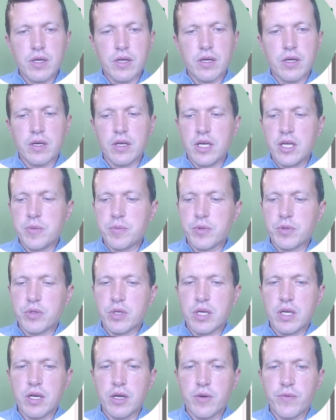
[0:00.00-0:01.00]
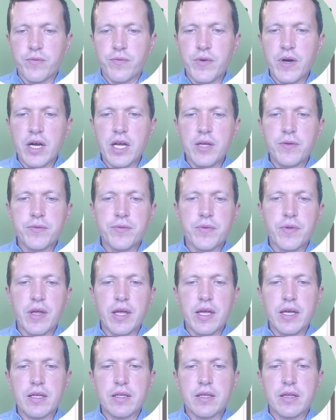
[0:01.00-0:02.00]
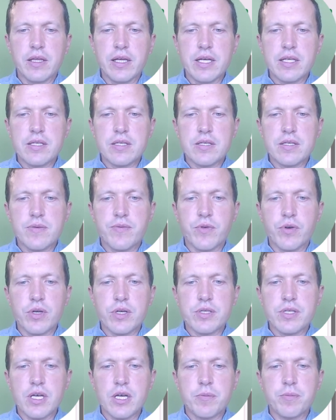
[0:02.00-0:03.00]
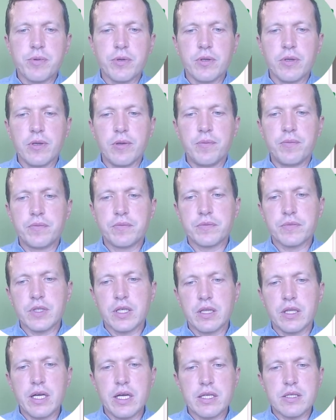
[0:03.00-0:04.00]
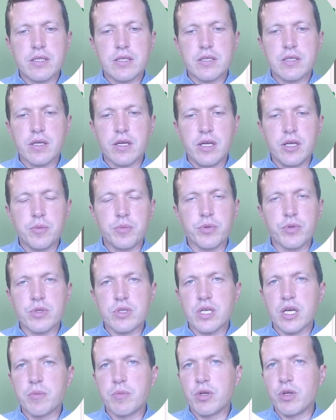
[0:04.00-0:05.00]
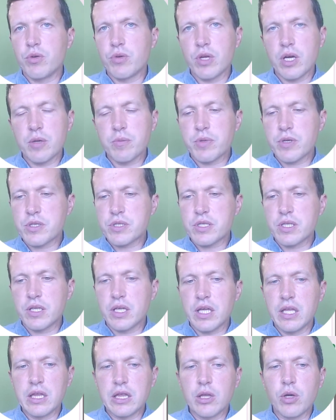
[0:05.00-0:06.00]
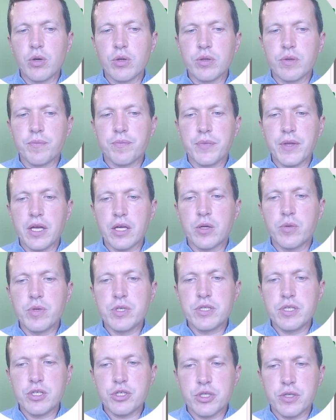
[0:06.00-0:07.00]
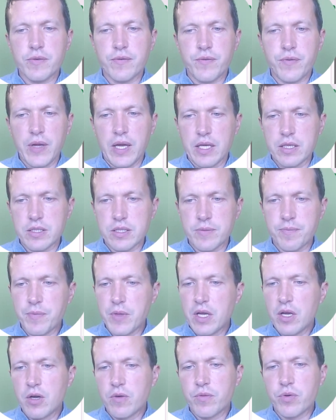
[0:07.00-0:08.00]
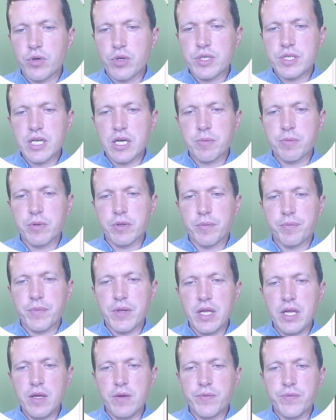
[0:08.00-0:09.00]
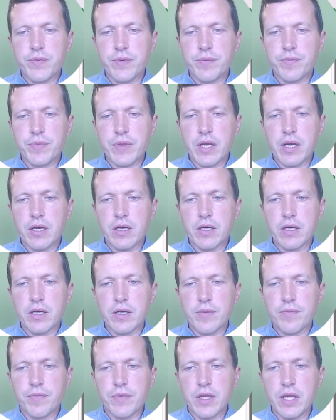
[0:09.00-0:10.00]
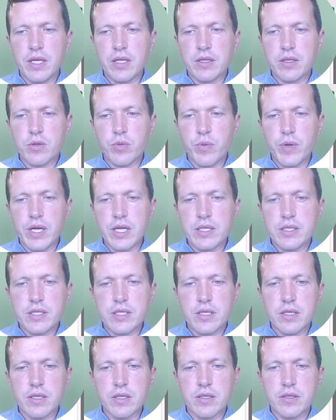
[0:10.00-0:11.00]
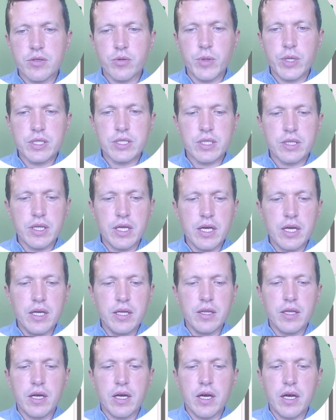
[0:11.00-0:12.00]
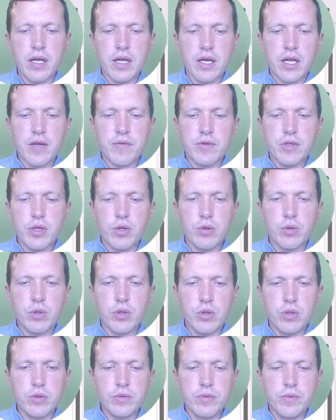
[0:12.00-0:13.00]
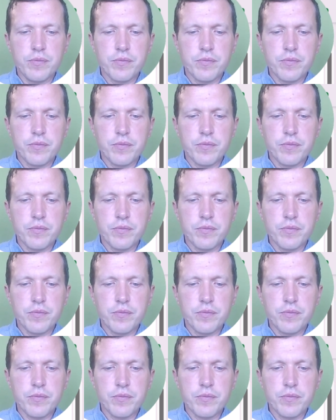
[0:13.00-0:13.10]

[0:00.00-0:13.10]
input here 5, and let's, for example, let's input some new numbers in loan acquisition phase. For example, if in 2029 I have new loan,